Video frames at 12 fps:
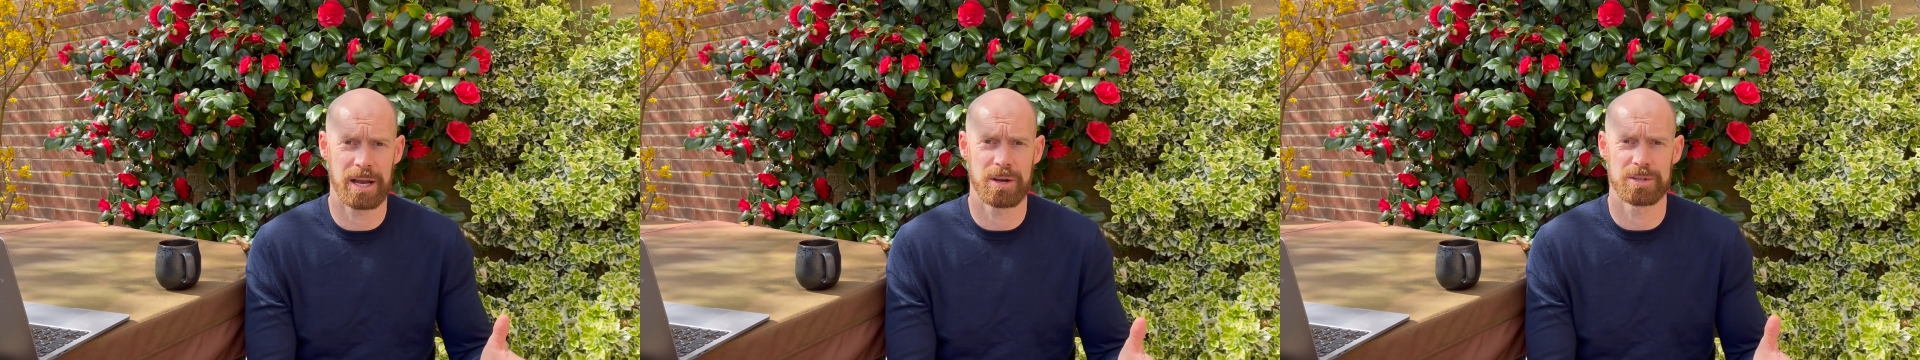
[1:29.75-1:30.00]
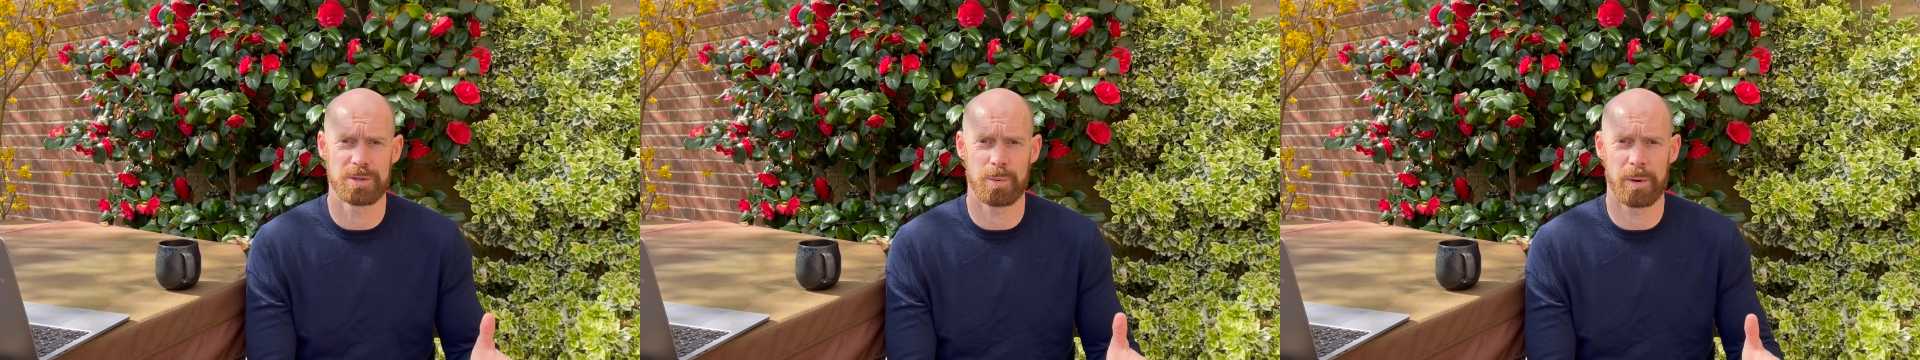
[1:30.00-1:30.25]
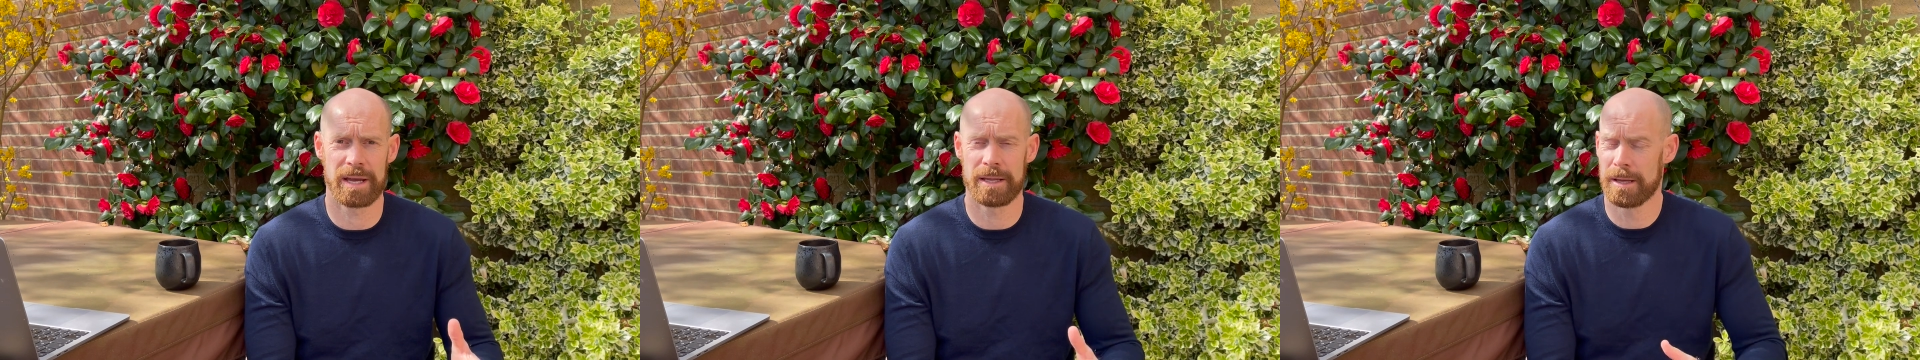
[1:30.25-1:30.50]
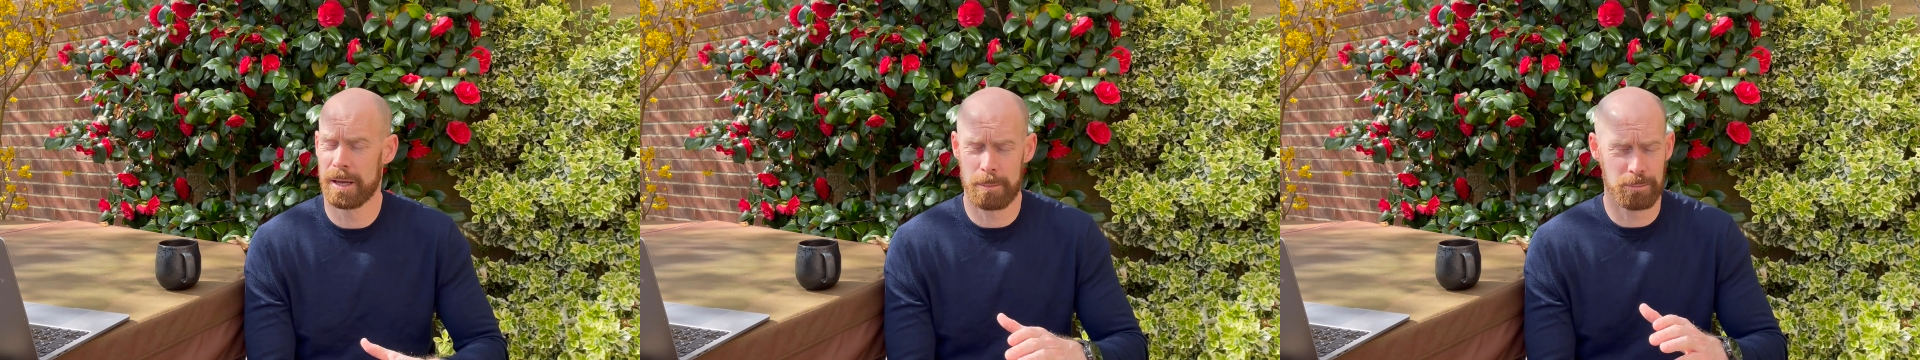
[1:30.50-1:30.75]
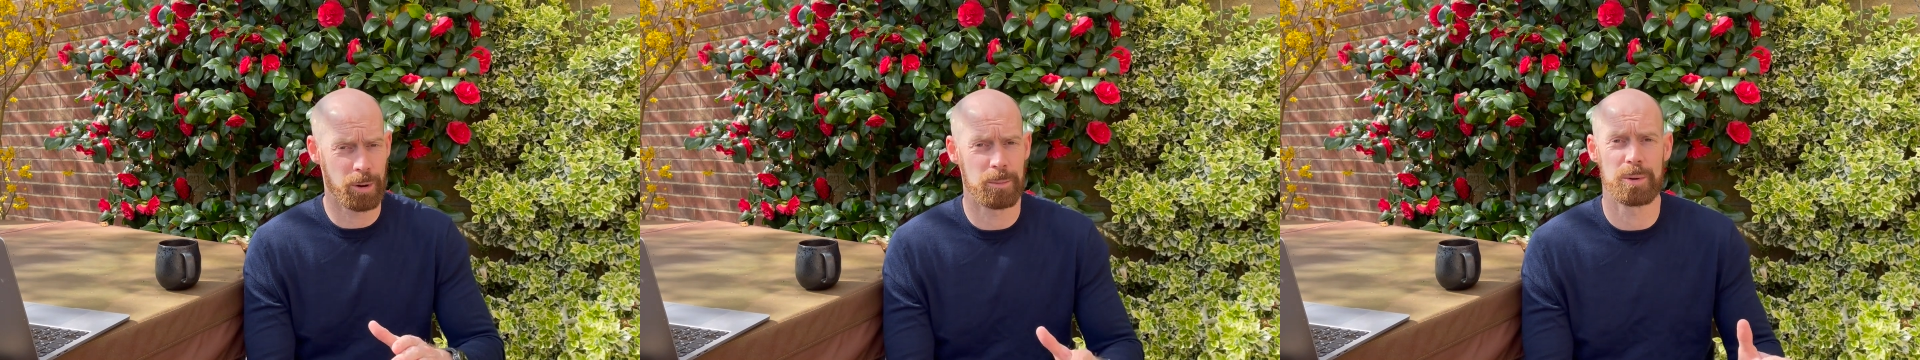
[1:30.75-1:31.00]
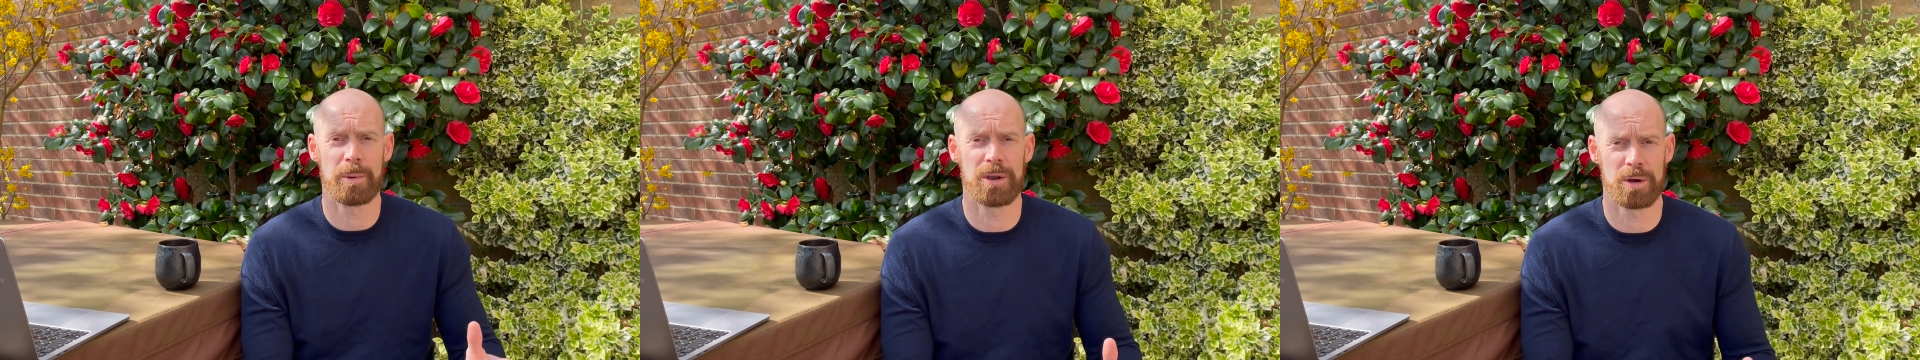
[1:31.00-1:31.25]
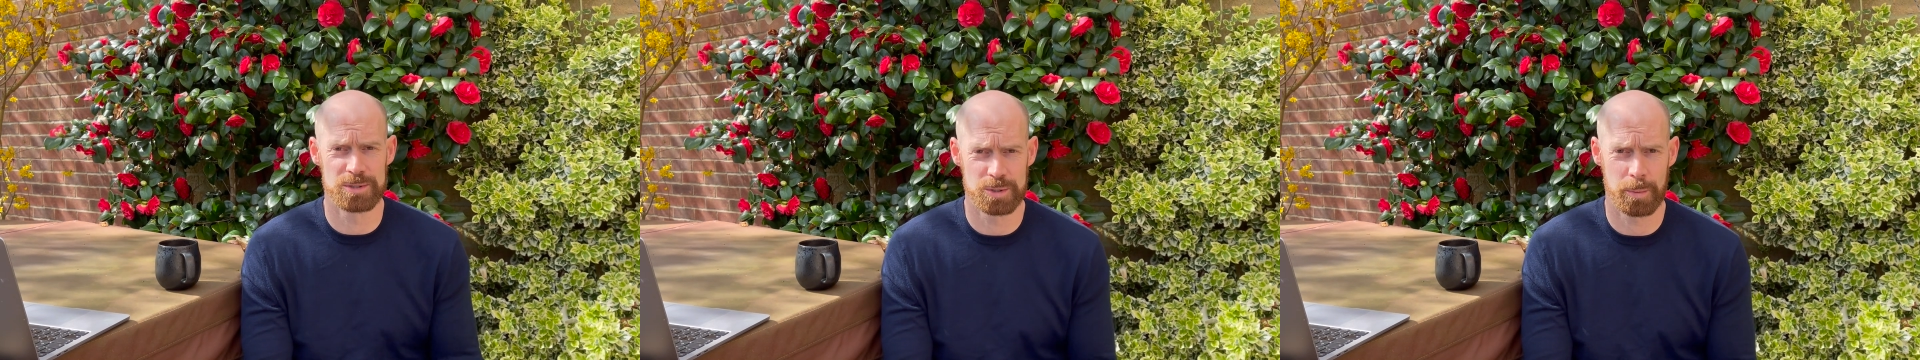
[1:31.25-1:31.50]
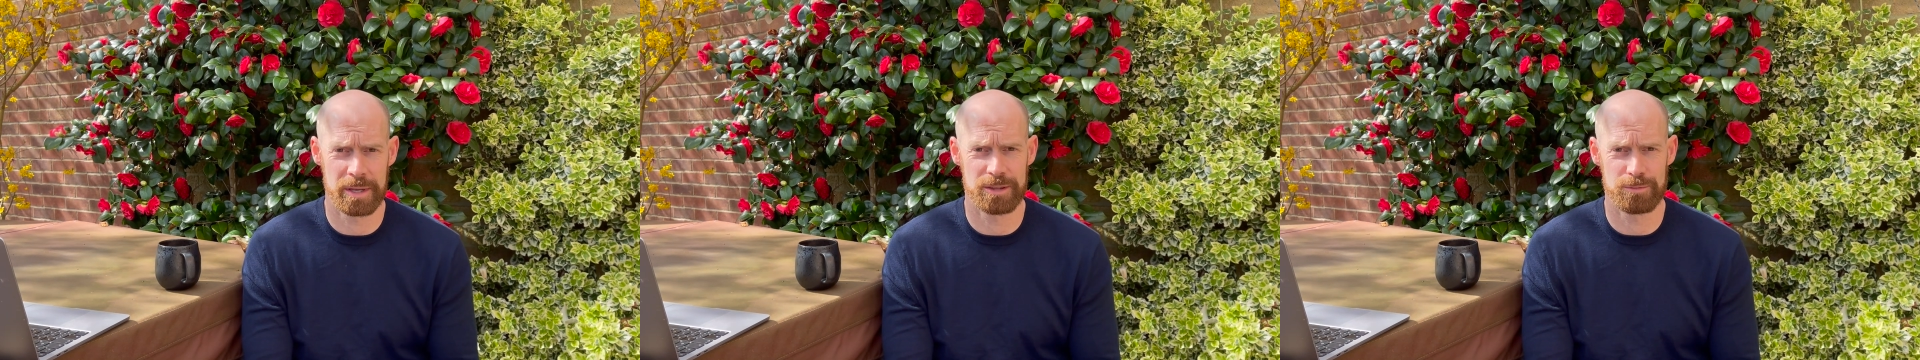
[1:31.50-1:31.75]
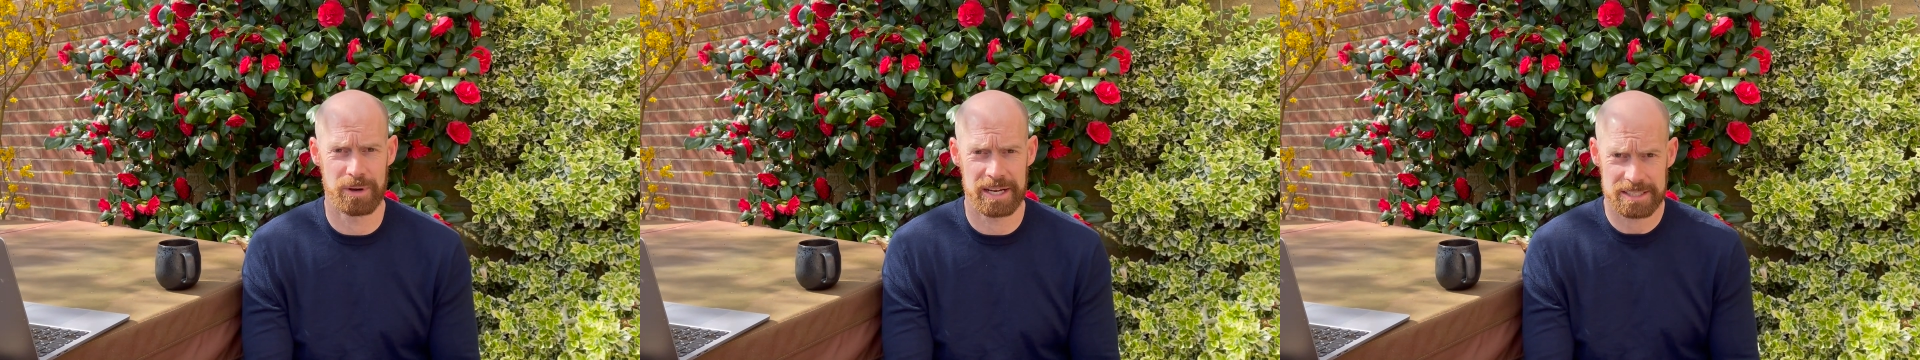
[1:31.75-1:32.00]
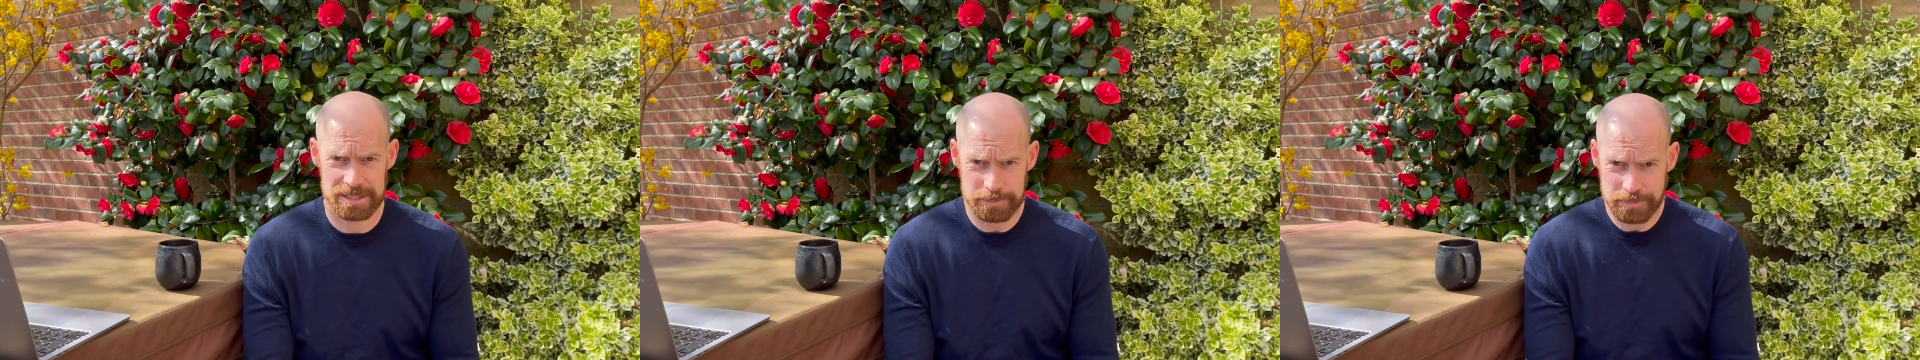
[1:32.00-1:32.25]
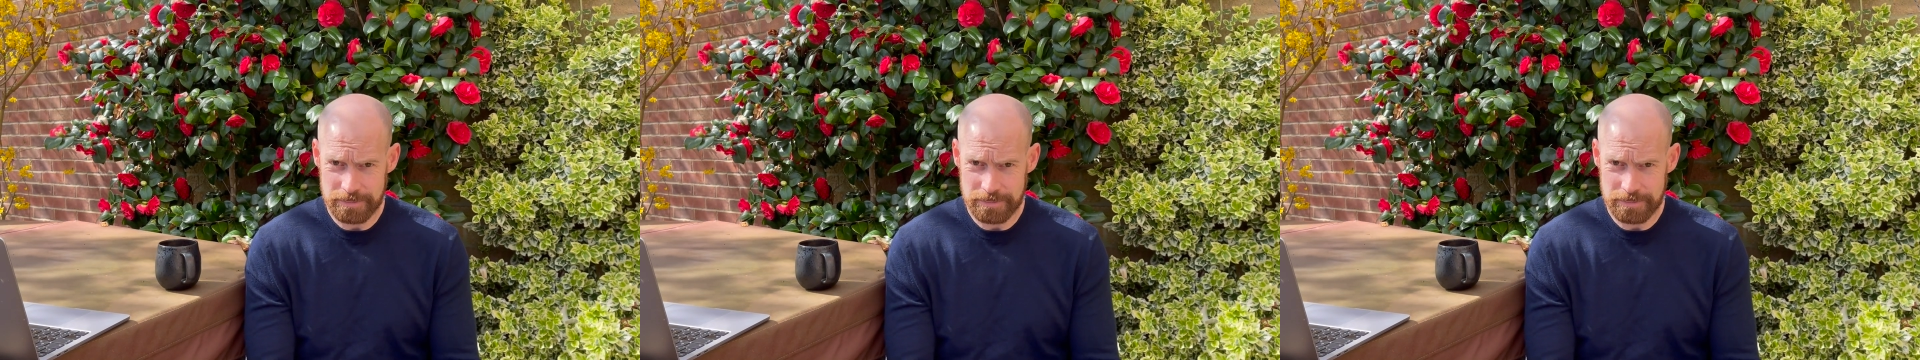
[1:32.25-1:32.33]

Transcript: onto the way, probably went on to win the race.